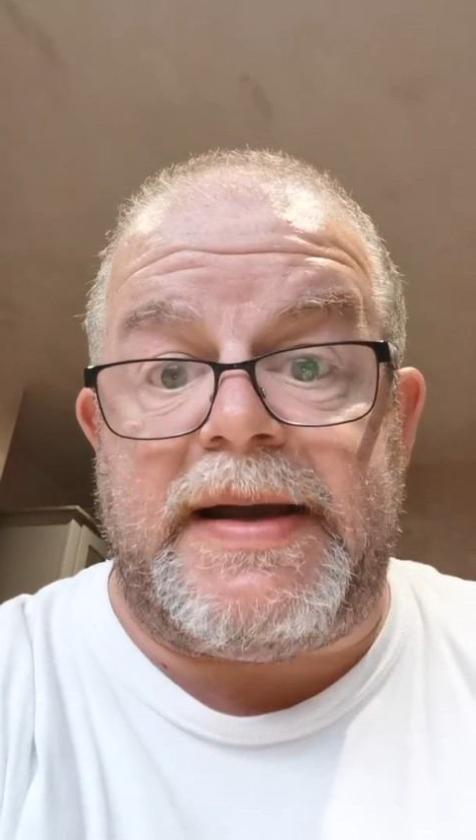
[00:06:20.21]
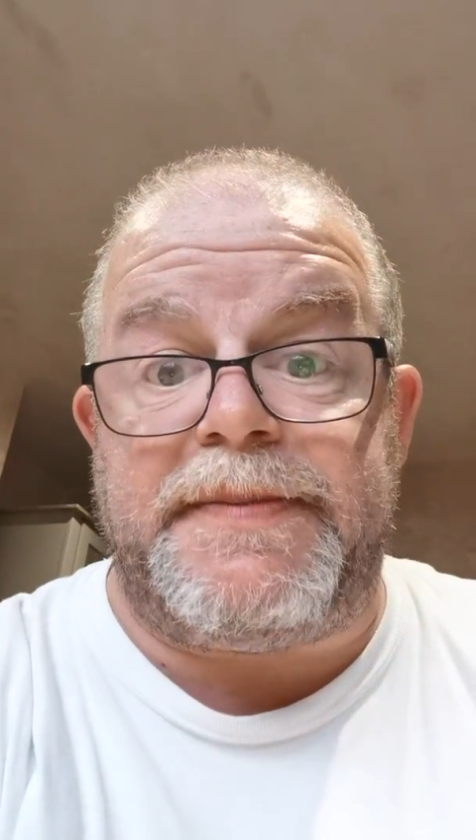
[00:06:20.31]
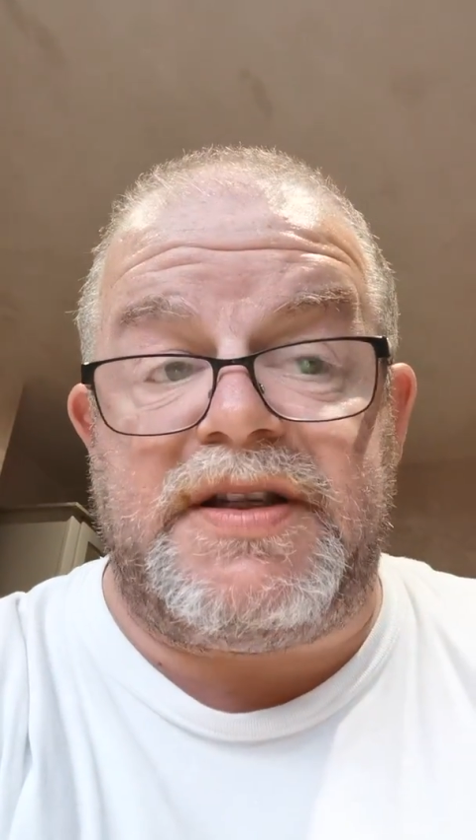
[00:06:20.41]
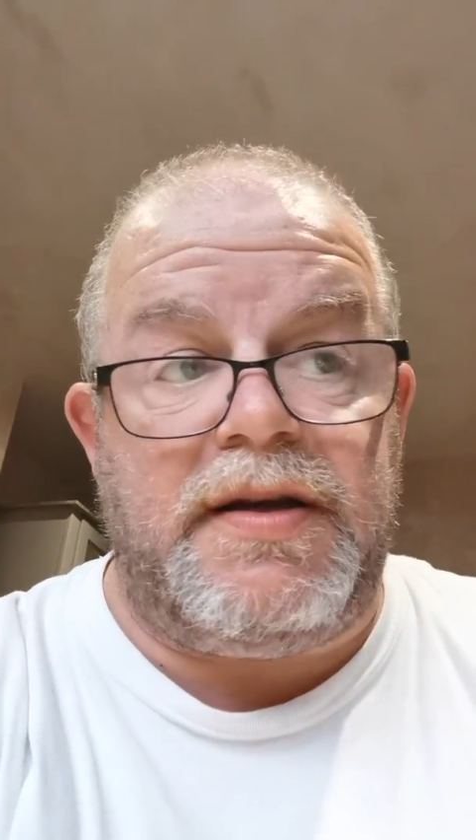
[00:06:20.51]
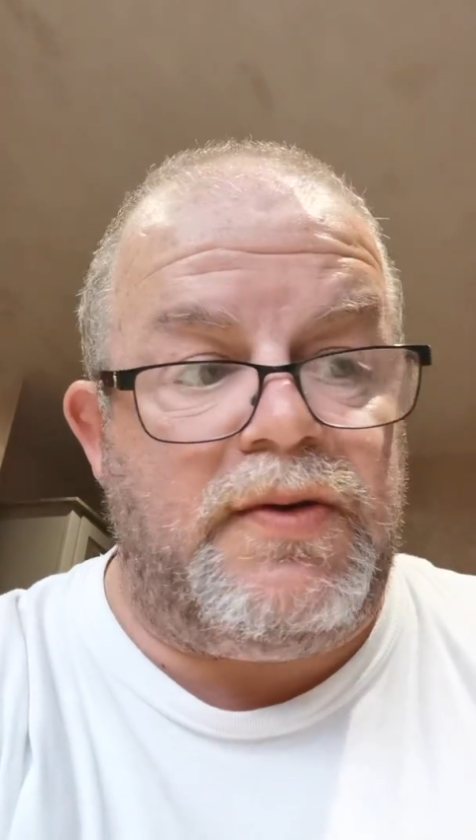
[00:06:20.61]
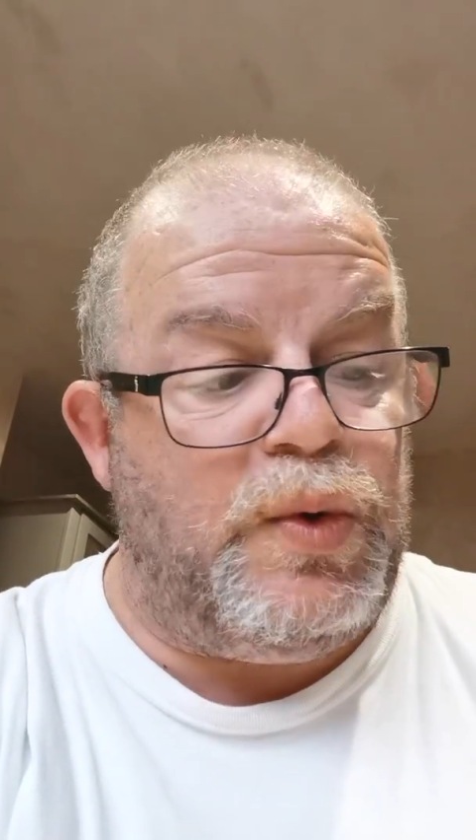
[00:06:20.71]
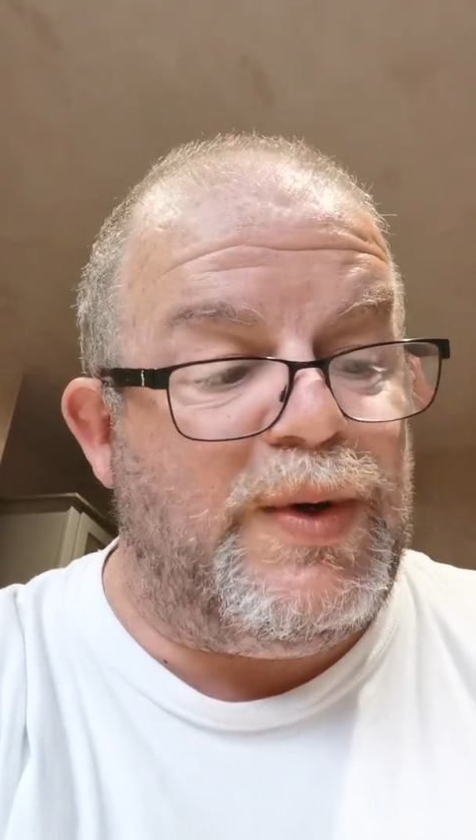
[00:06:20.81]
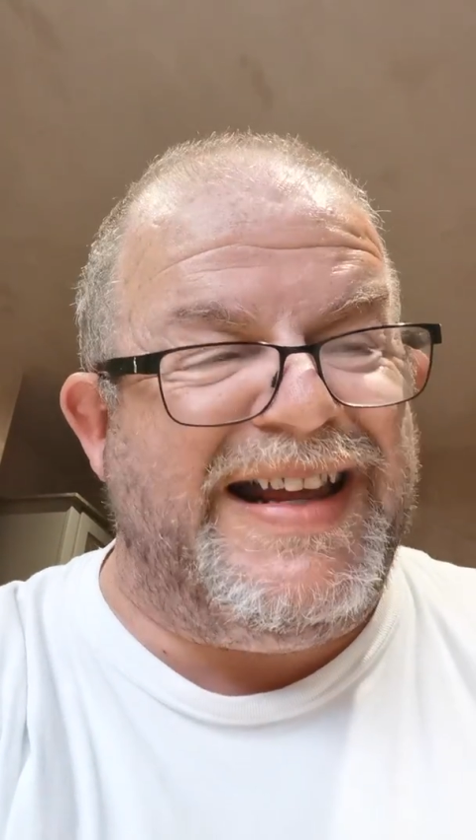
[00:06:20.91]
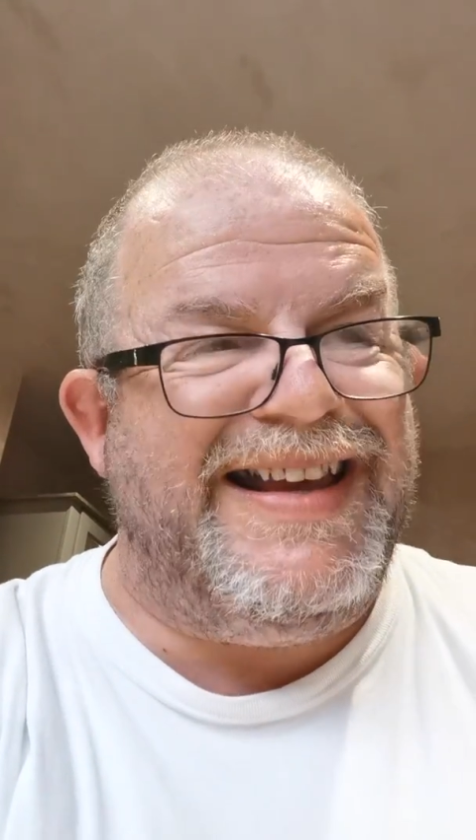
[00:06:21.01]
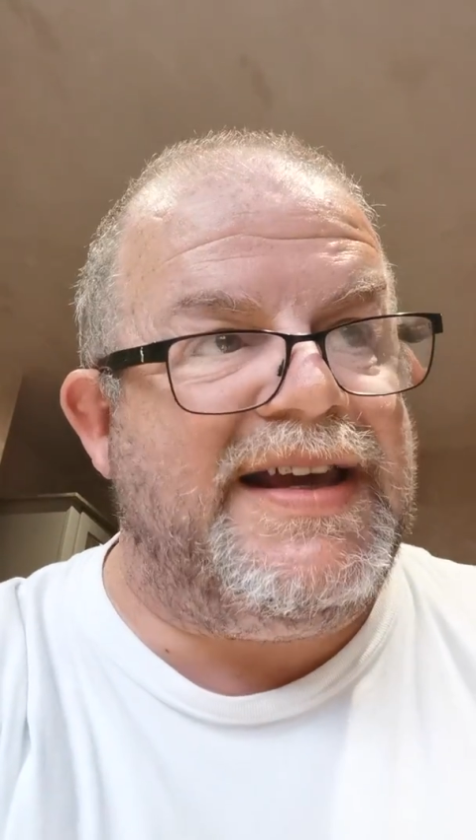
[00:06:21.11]

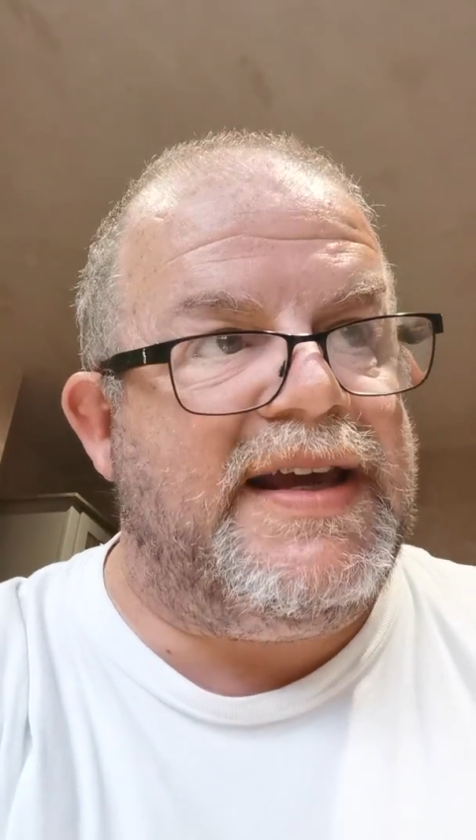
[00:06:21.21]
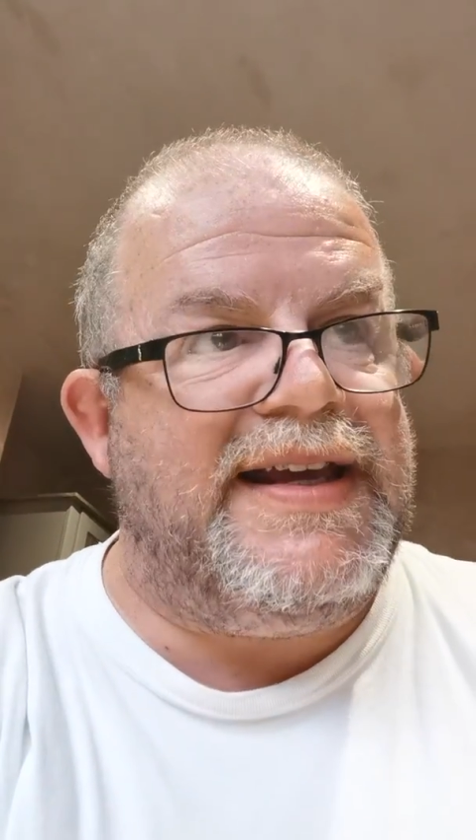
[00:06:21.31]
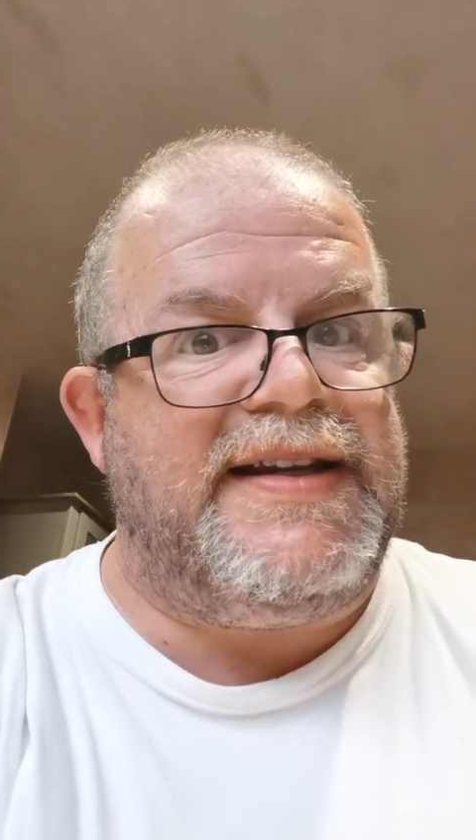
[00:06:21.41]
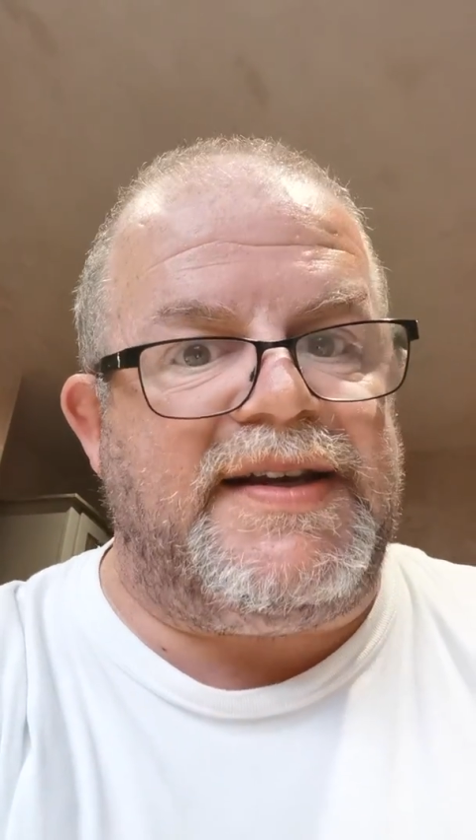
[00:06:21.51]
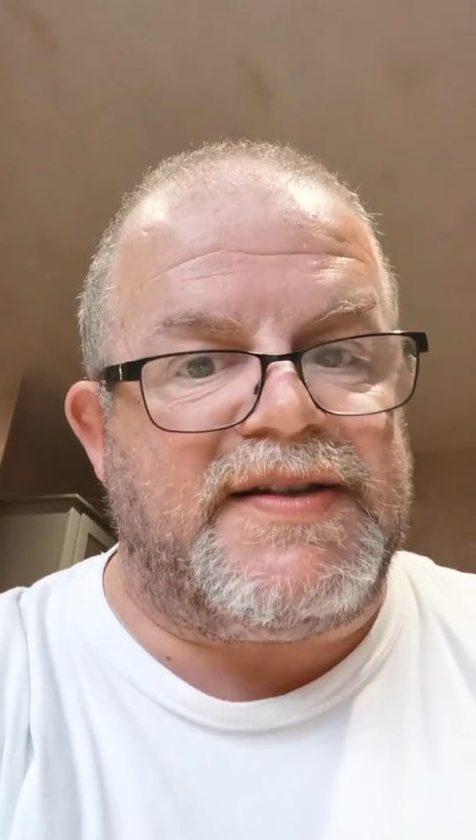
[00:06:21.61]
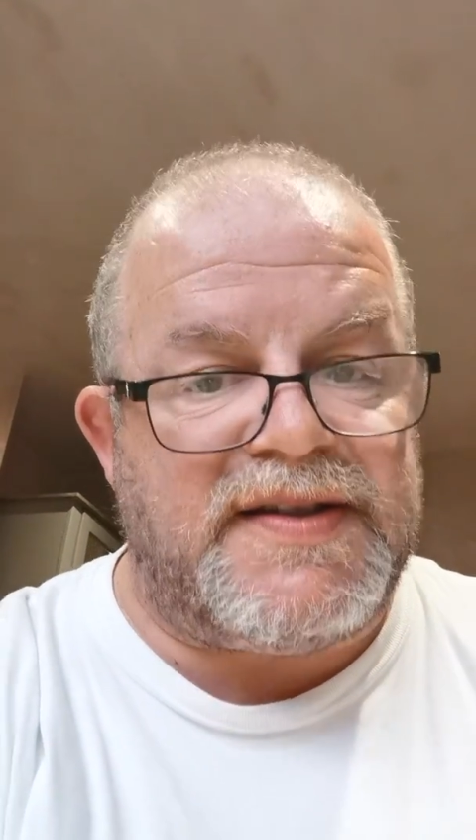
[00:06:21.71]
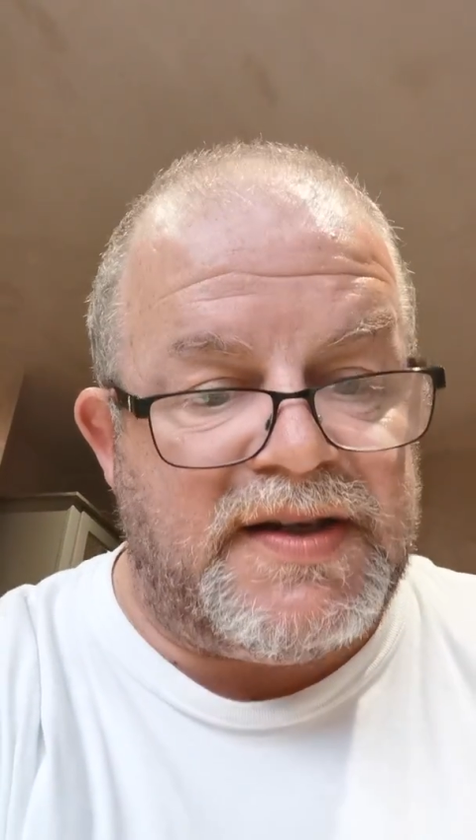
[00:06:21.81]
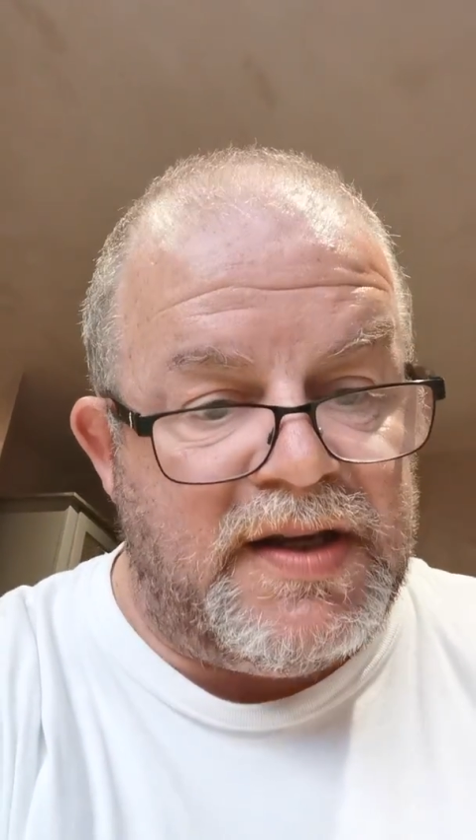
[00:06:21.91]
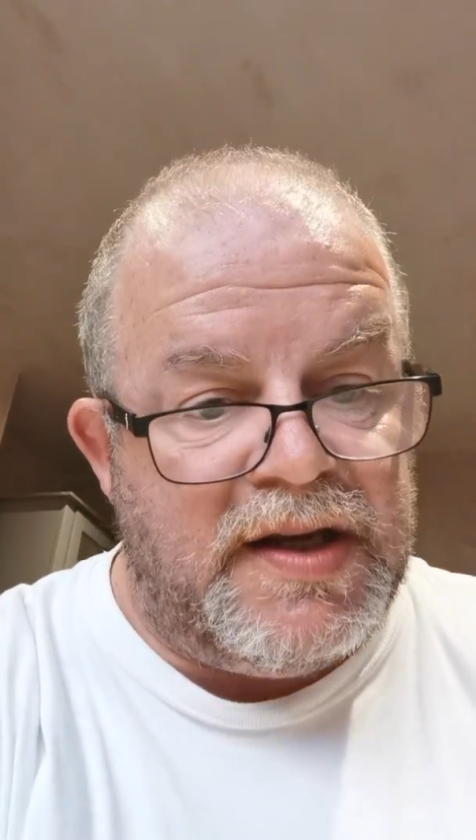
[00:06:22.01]
absolutely hideous.